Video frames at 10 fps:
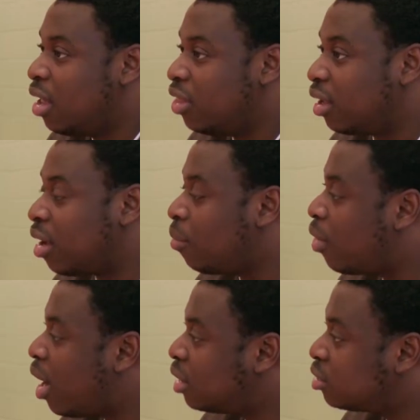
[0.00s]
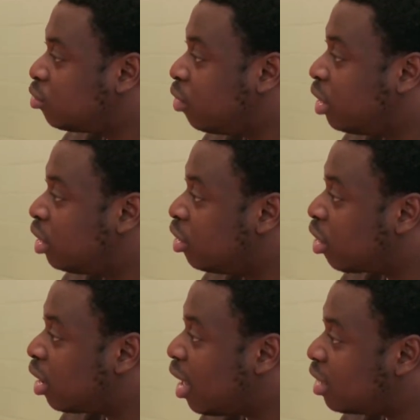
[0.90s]
I think Imran's written in
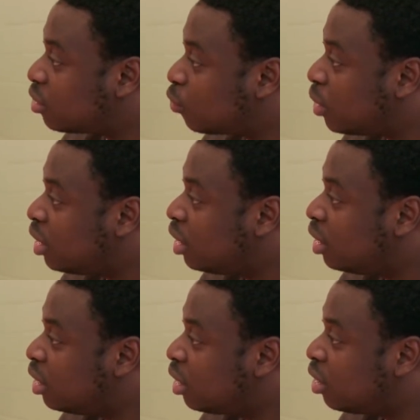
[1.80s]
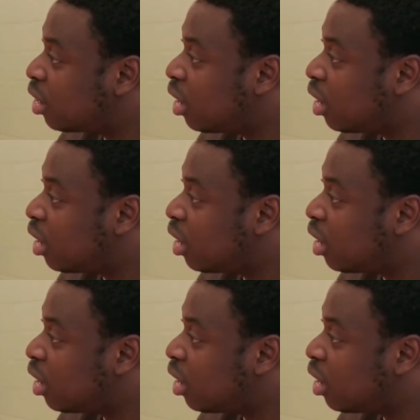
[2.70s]
your class, Whitney in your